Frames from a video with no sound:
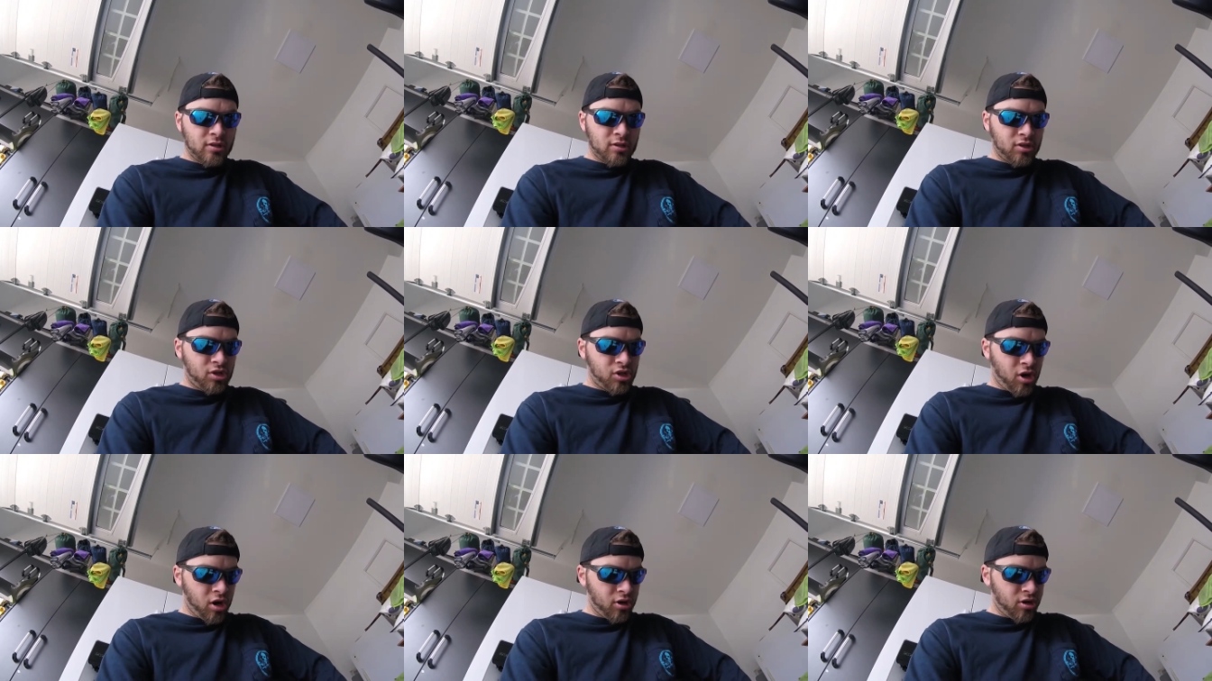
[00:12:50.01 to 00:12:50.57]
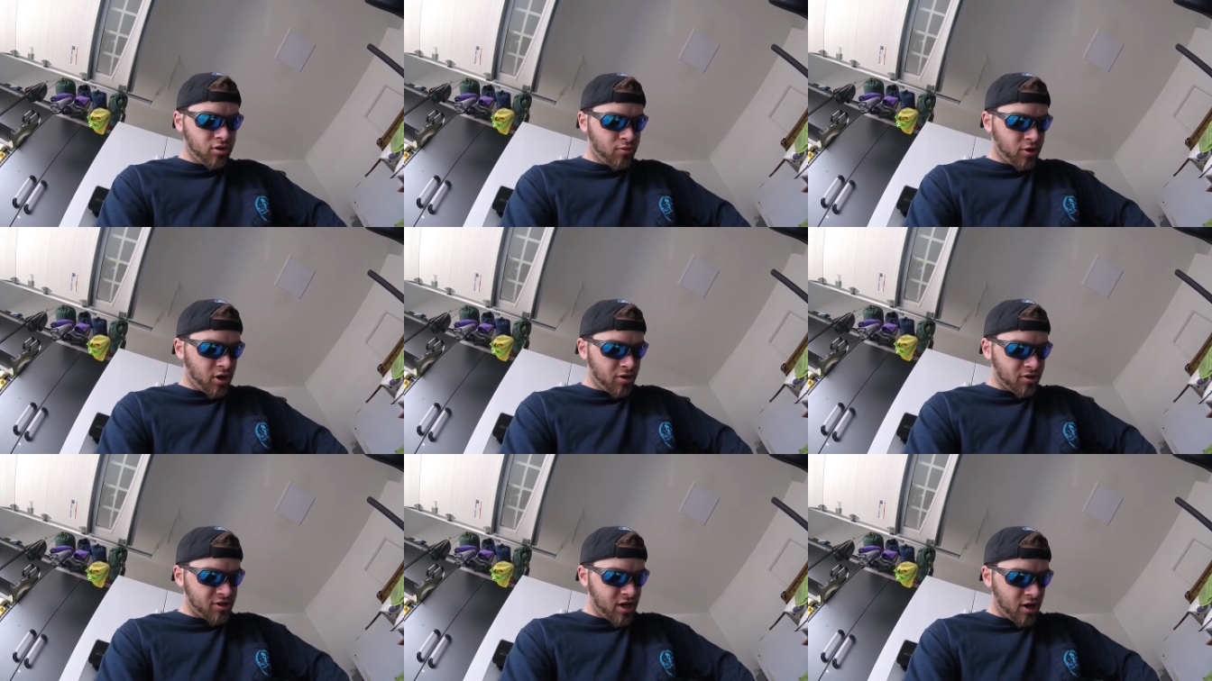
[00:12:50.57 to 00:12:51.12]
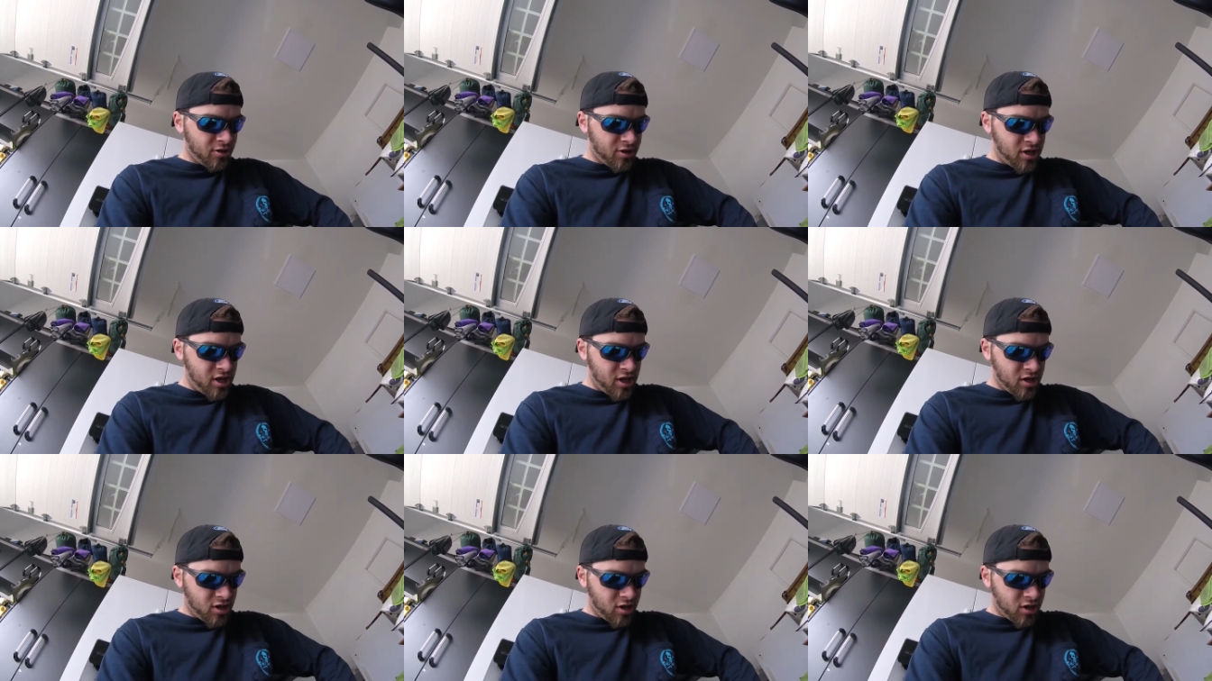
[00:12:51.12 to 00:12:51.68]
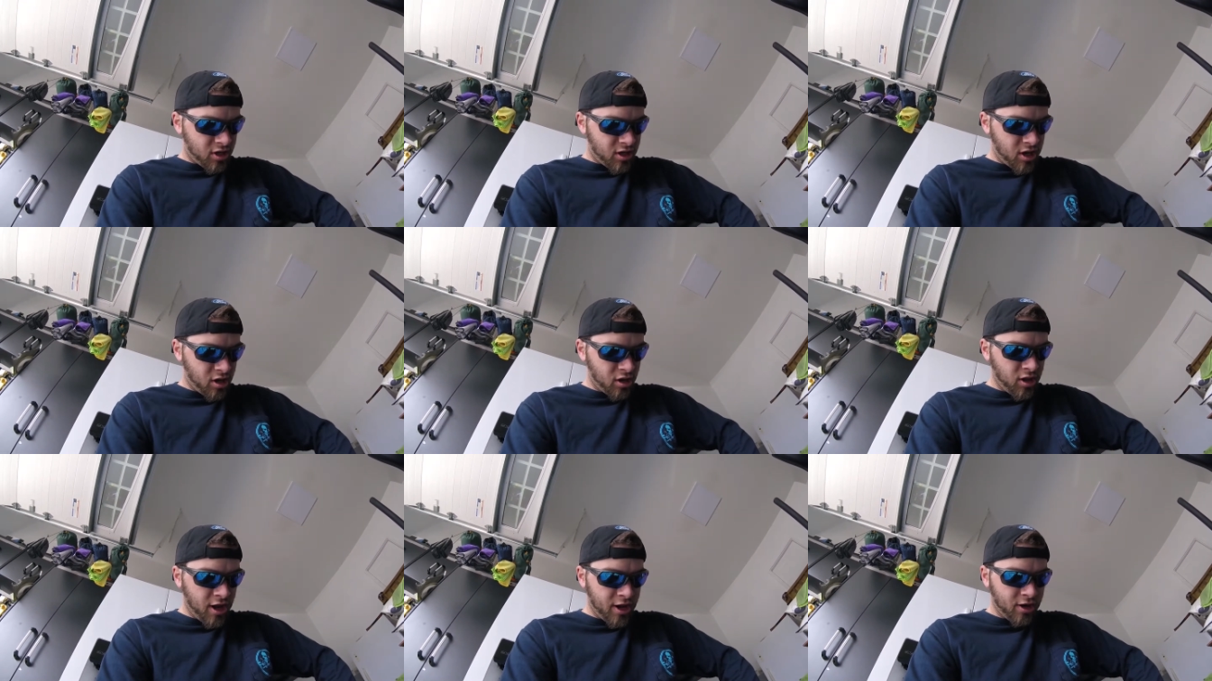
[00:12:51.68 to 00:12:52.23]
Charlotte, when I was down at the
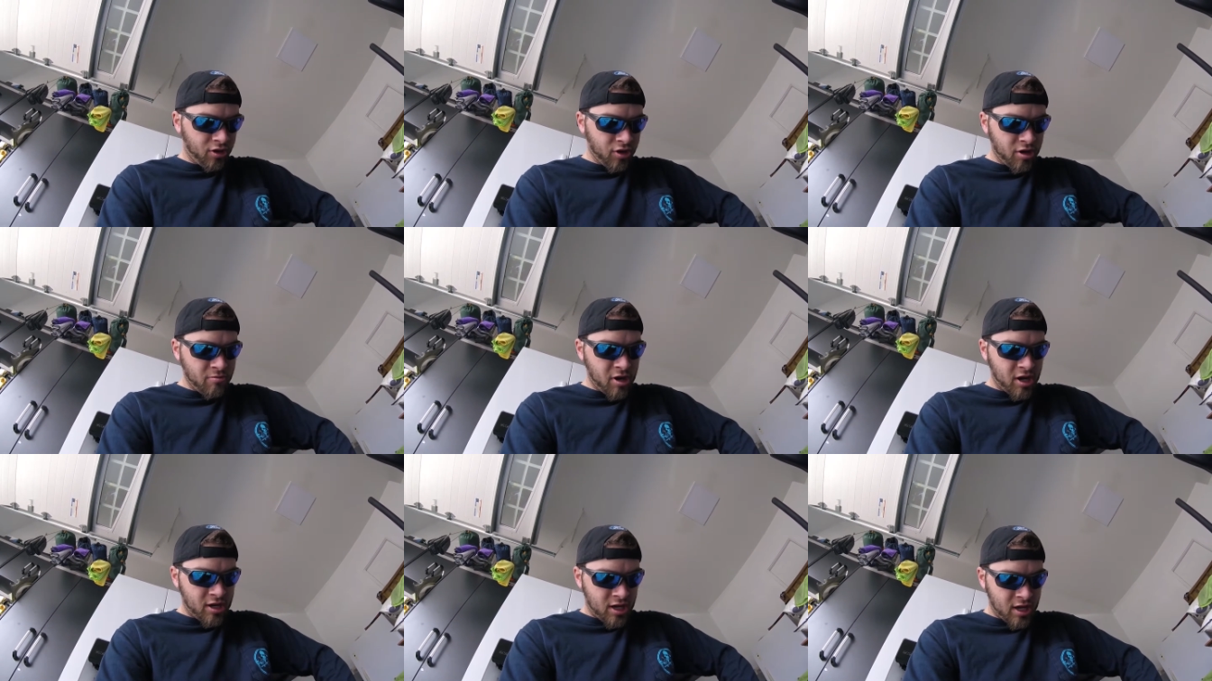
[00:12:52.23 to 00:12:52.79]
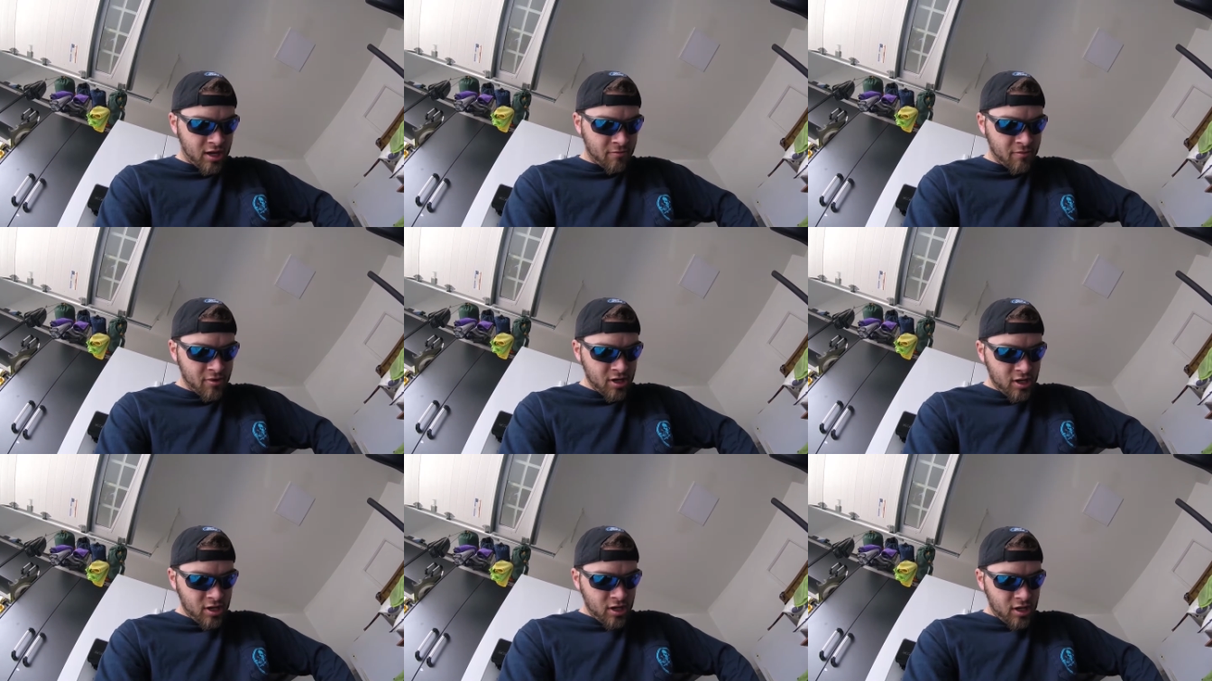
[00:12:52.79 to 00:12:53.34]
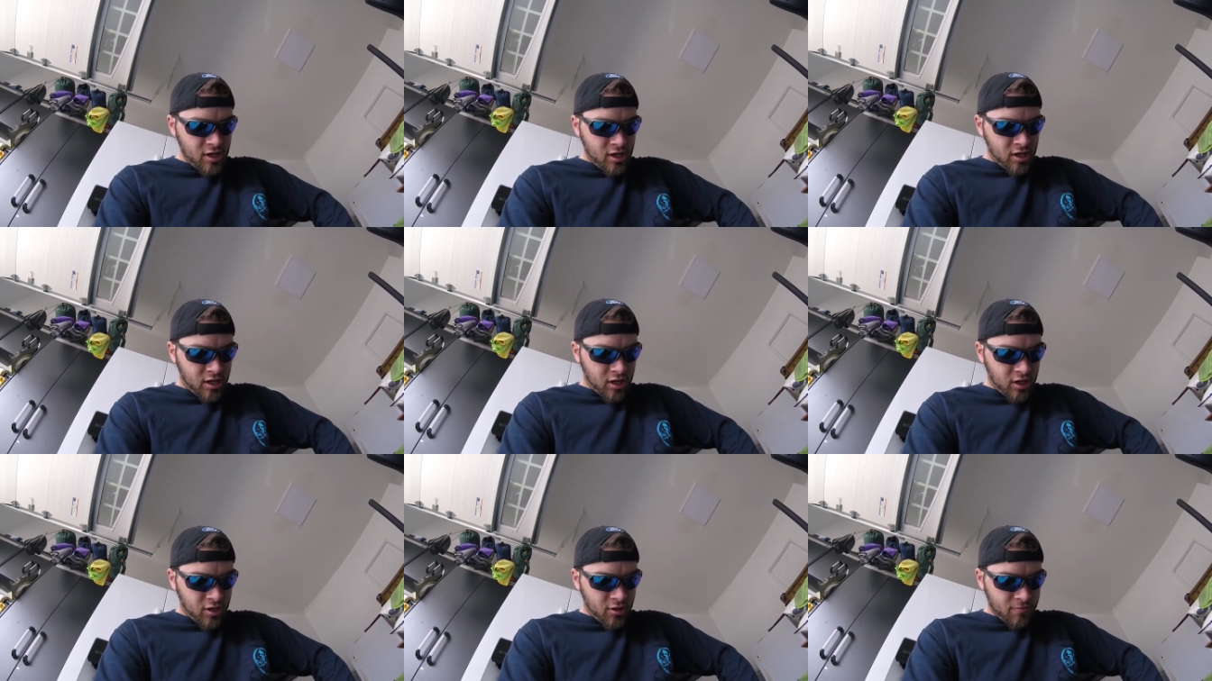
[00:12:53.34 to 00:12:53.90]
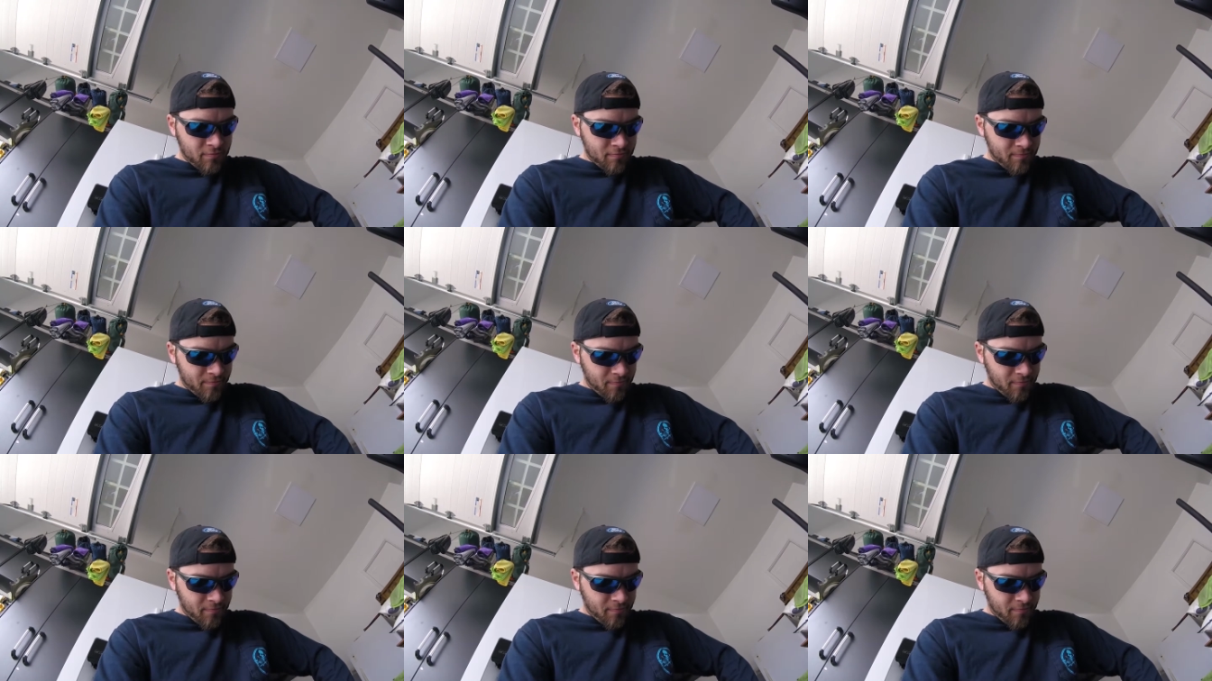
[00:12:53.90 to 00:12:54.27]
Carolina Green Bay game, I'll